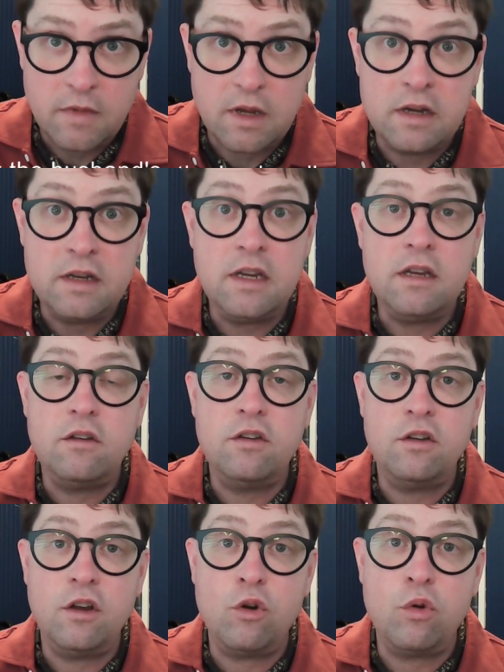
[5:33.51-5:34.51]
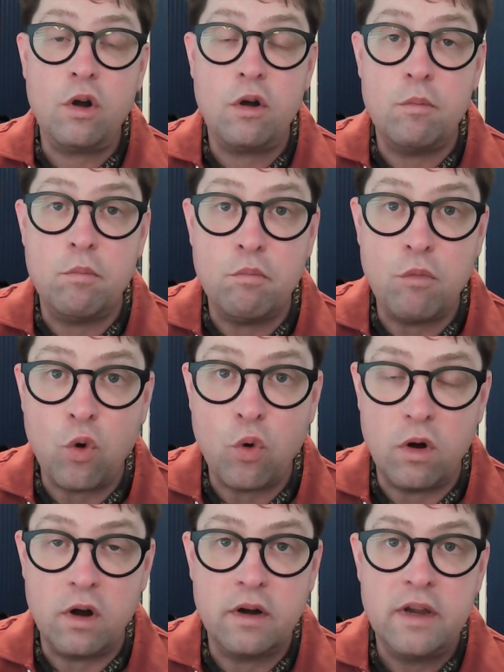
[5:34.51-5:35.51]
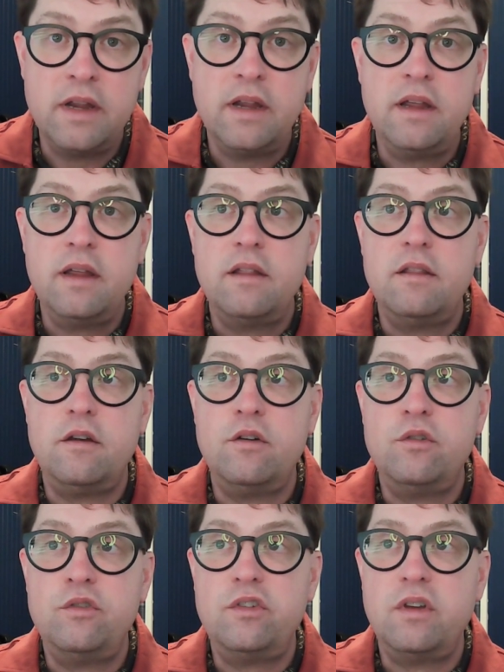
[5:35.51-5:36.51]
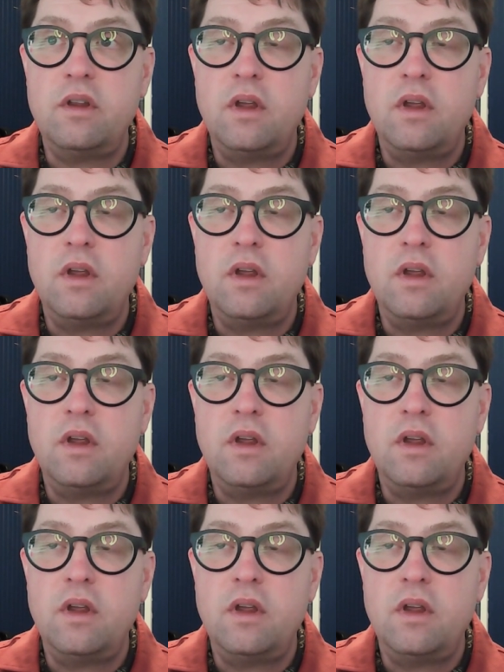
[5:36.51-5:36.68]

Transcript: I need to know her more. There's